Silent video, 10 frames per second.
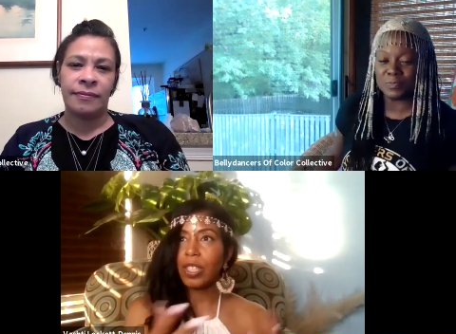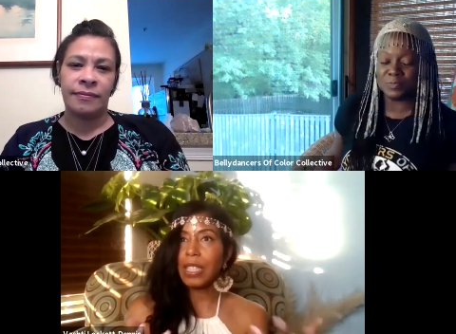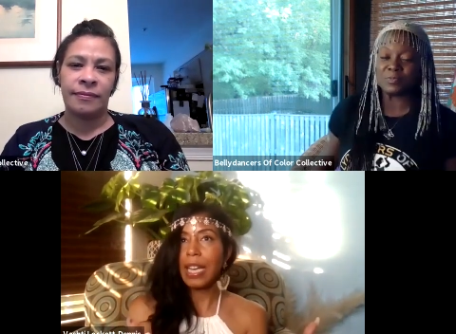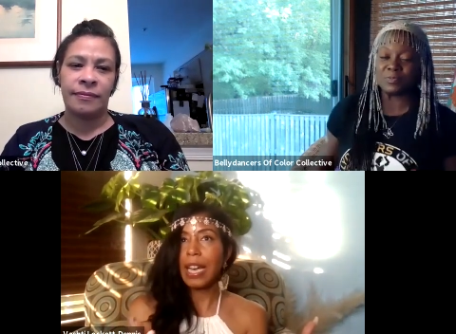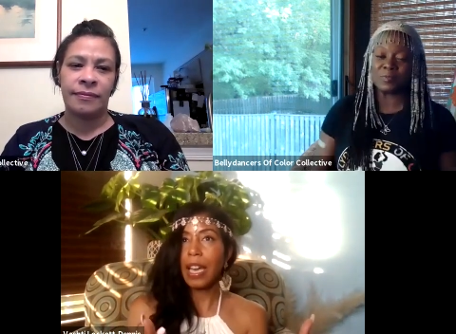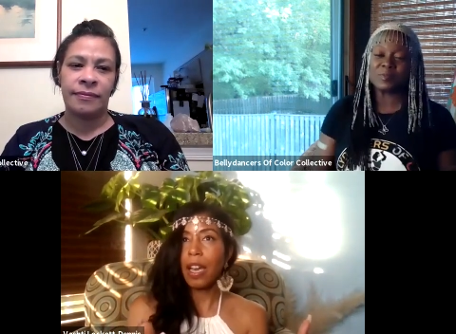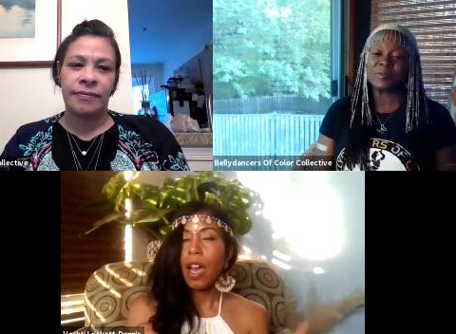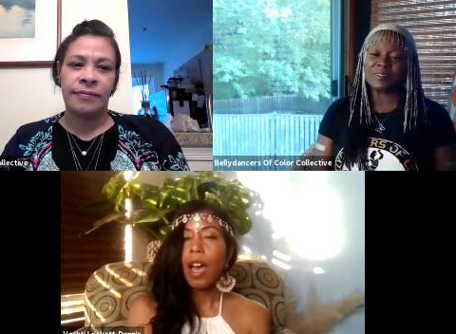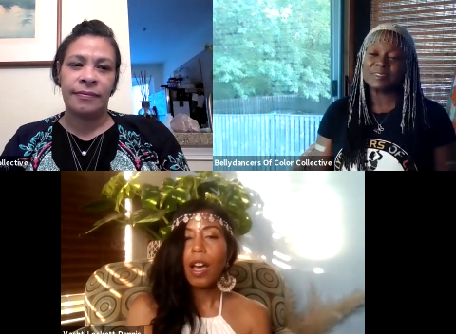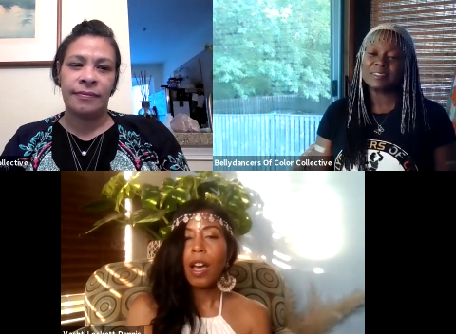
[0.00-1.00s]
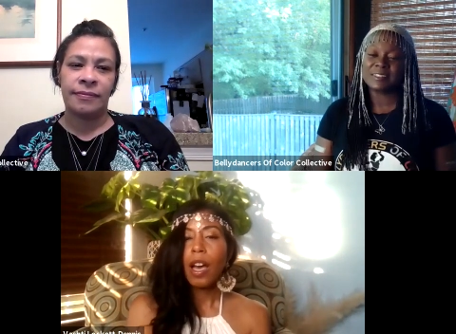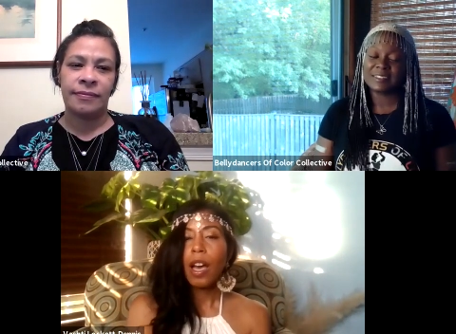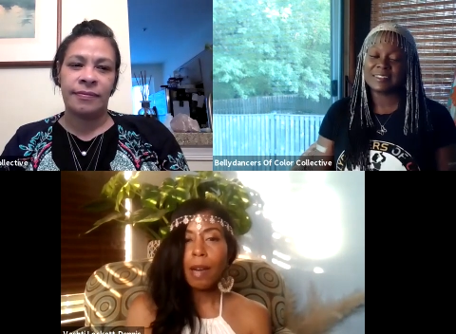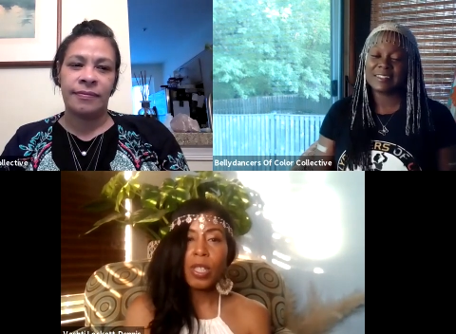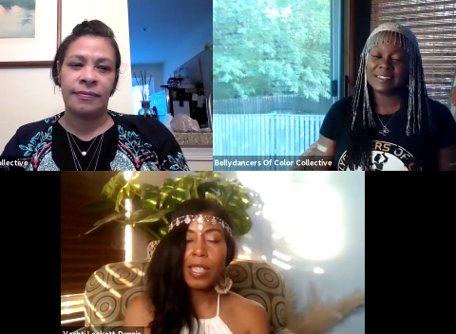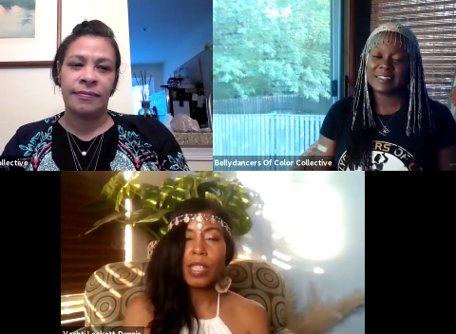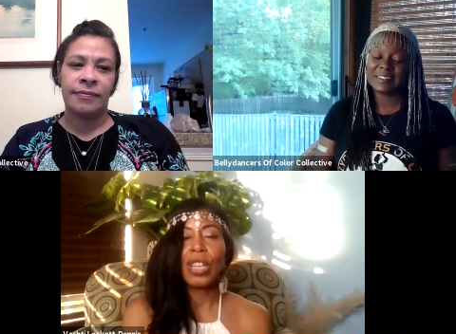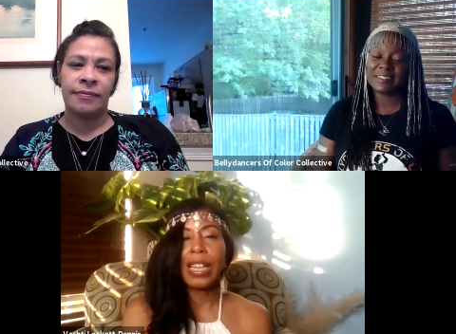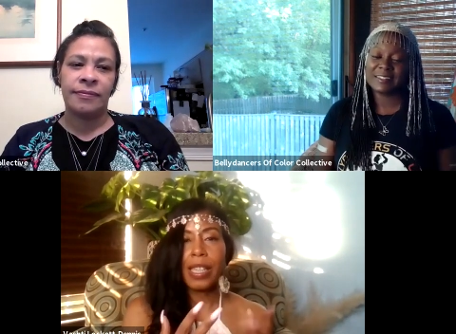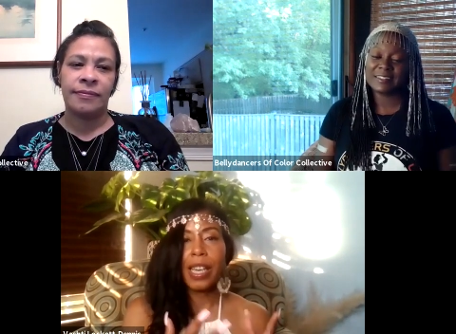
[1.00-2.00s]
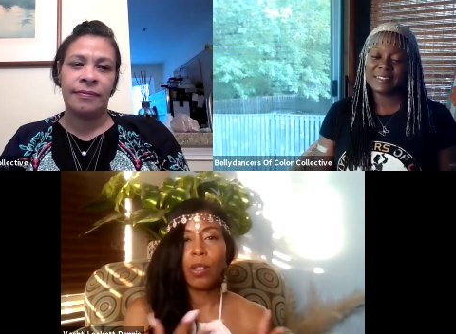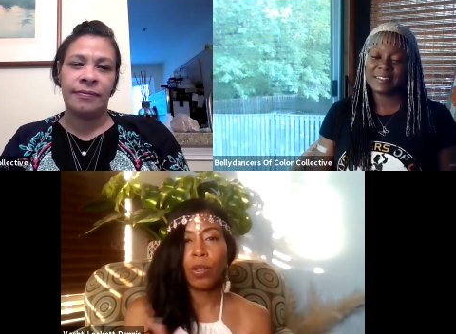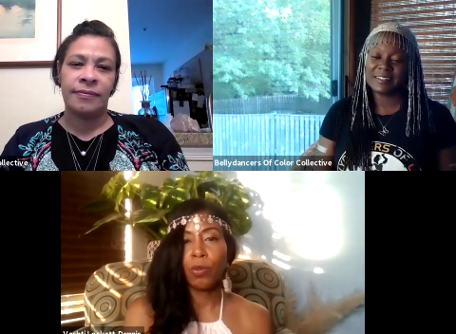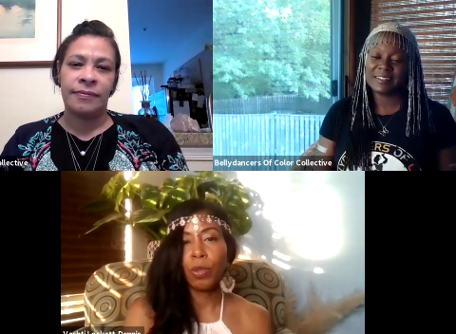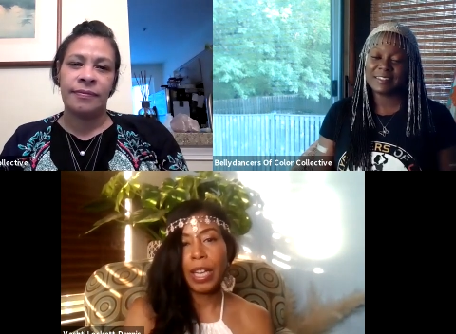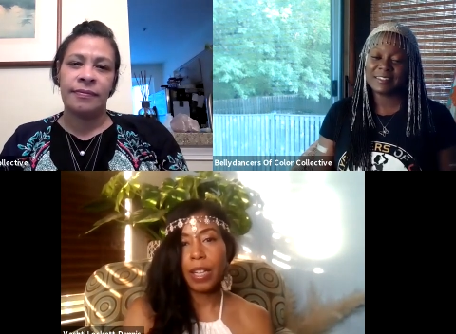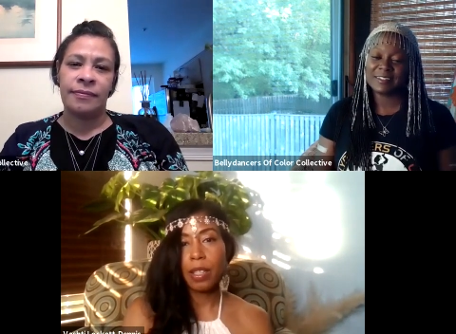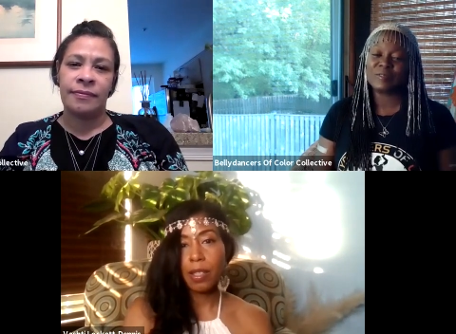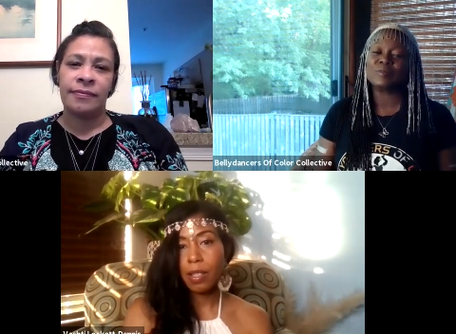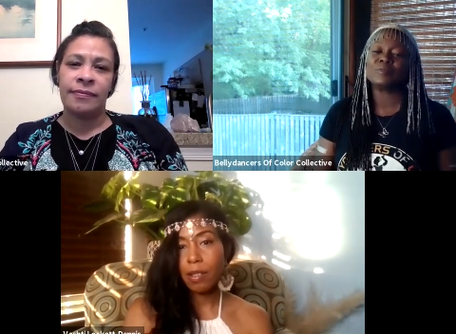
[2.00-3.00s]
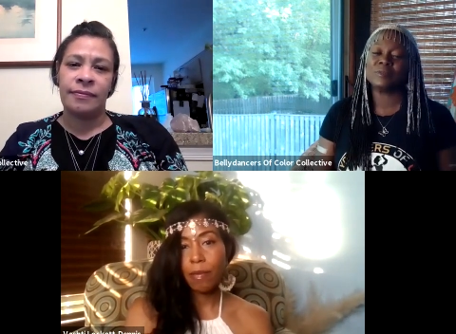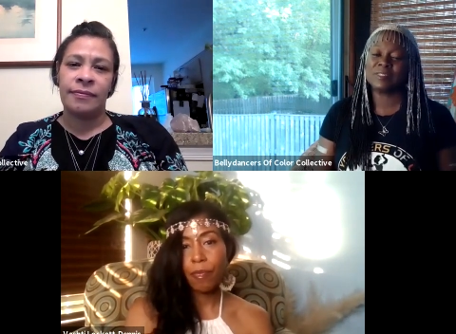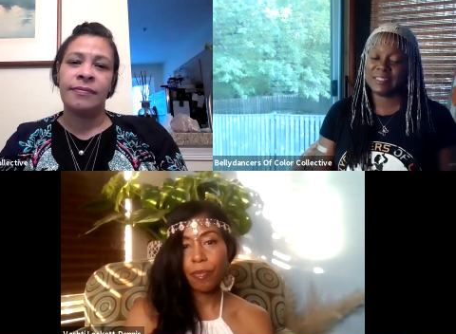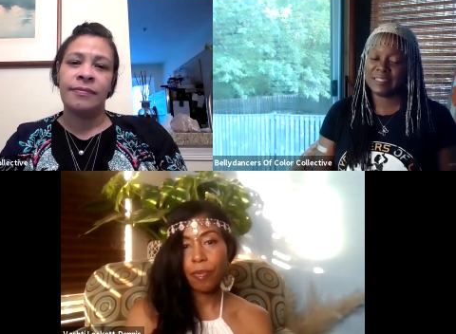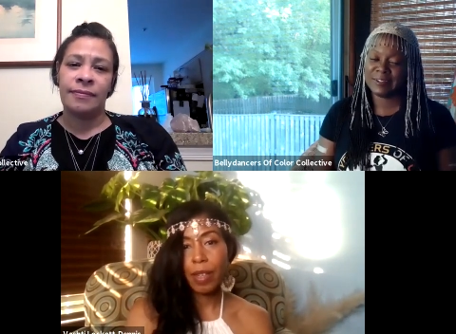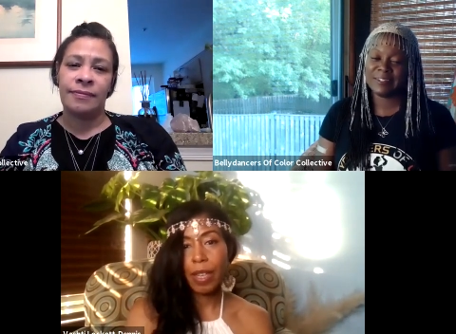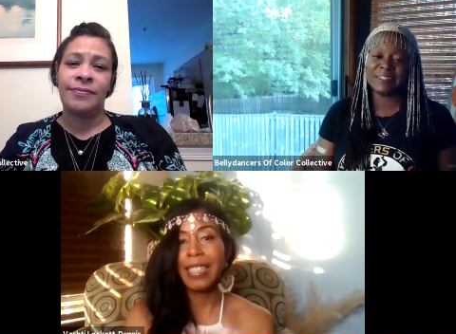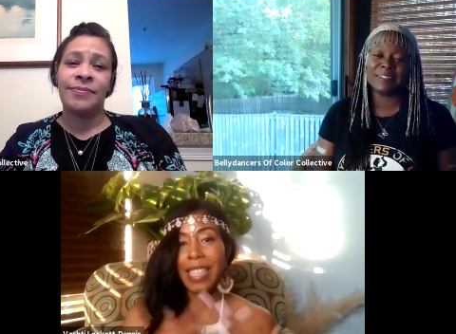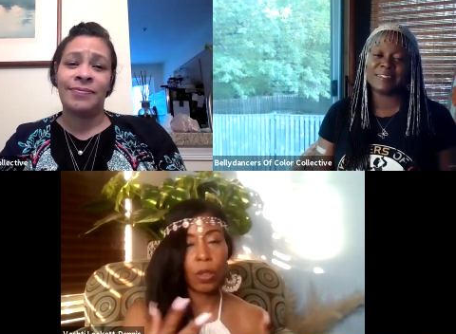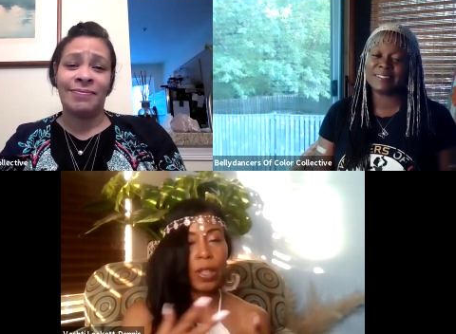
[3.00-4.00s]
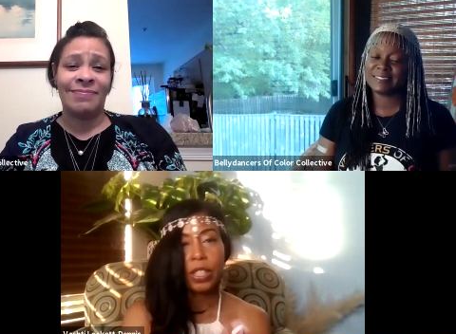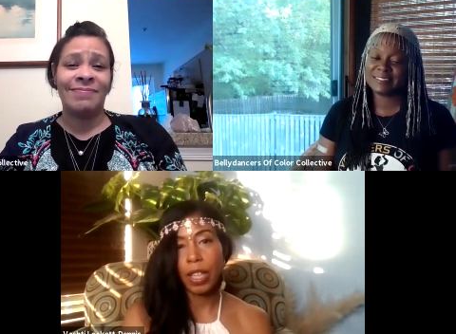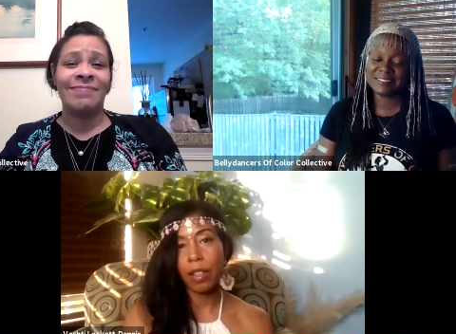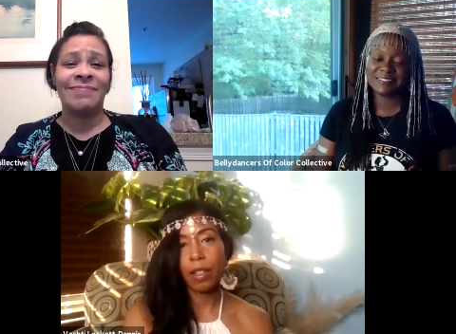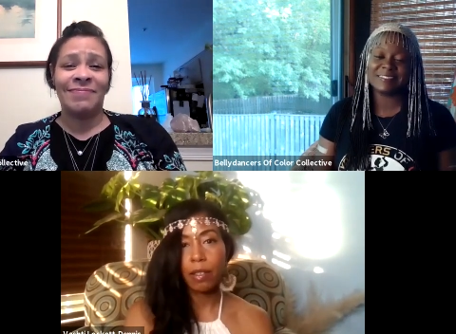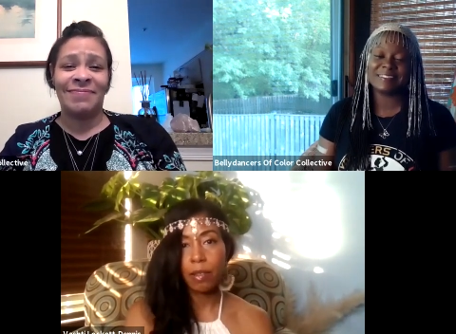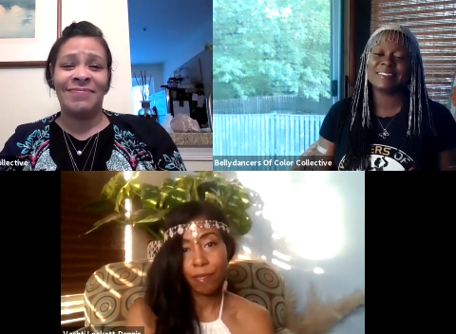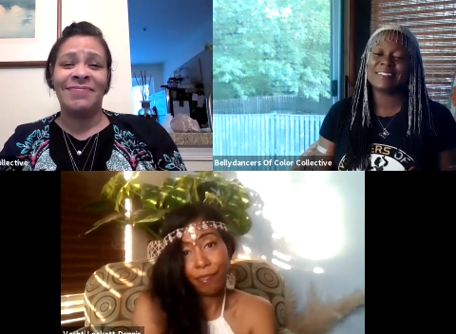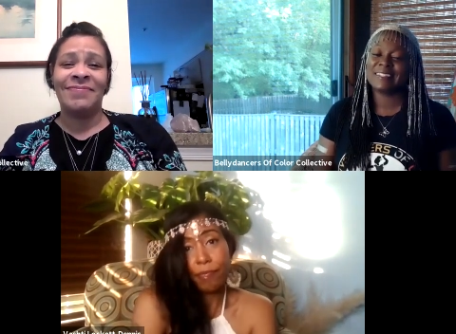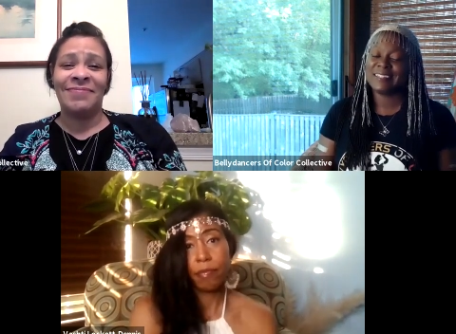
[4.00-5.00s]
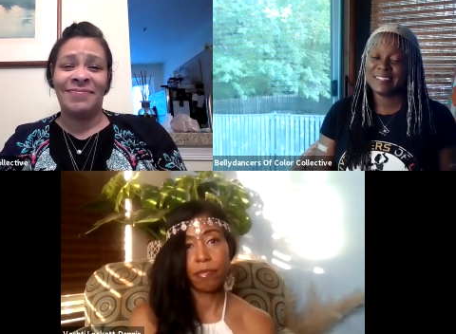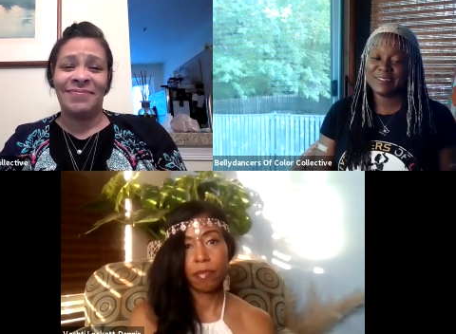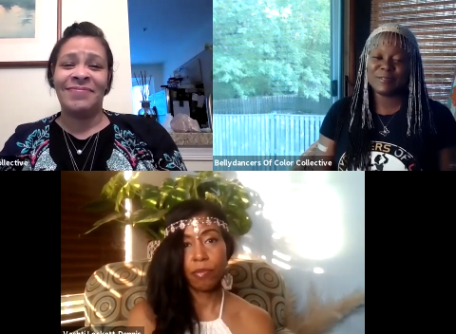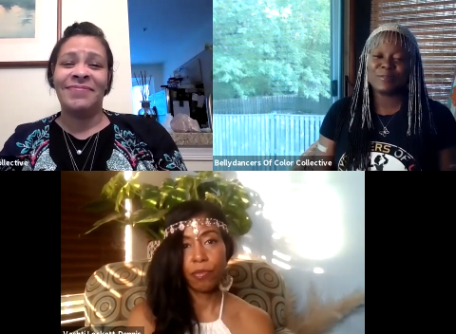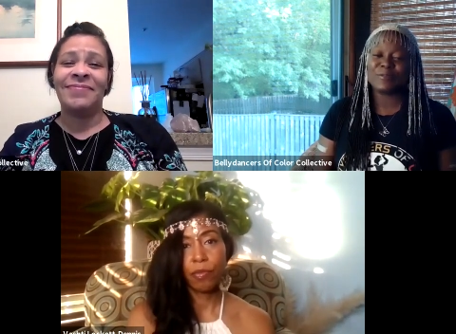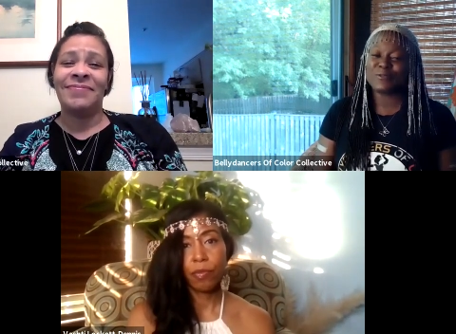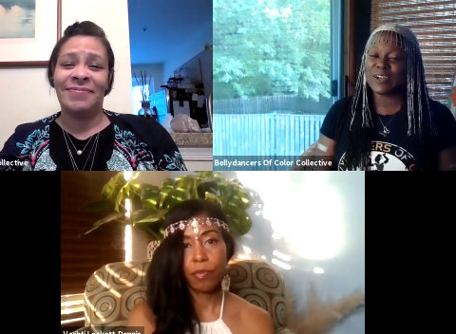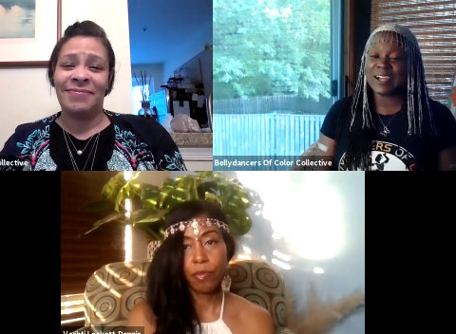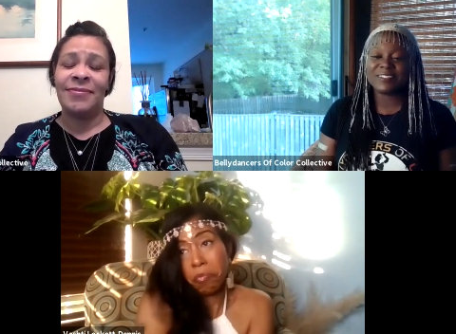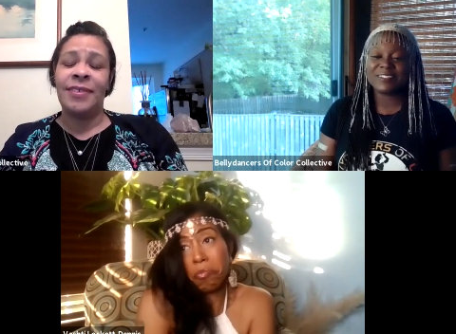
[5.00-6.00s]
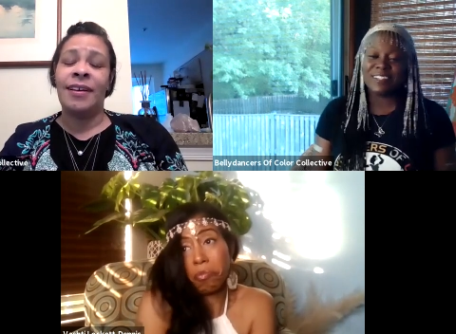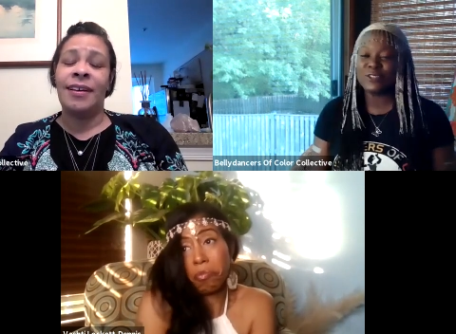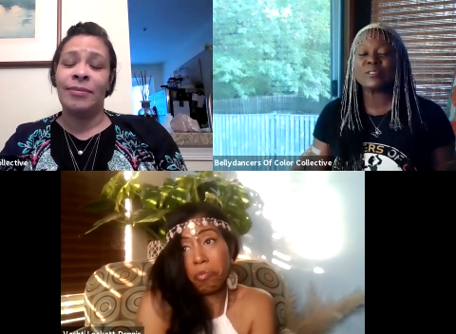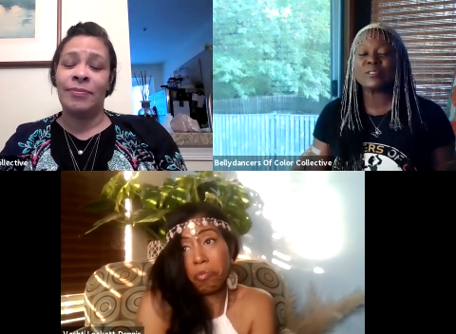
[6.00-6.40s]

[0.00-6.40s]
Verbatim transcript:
Speaker 1: just like Come on, sister, let's heal through dance.
Speaker 2: There it is. Let's heal each other. Vashti, you